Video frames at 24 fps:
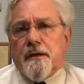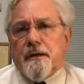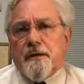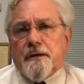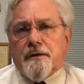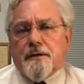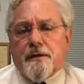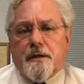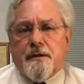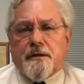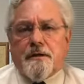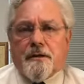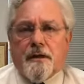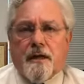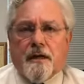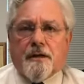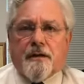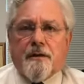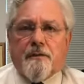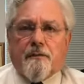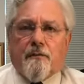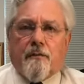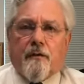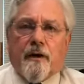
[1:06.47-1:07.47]
He is a
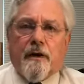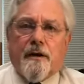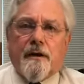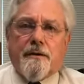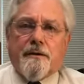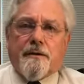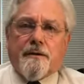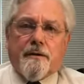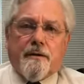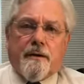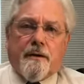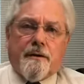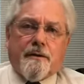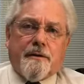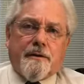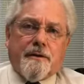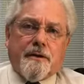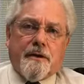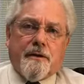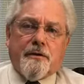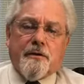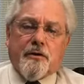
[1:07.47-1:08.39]
second-rate uh,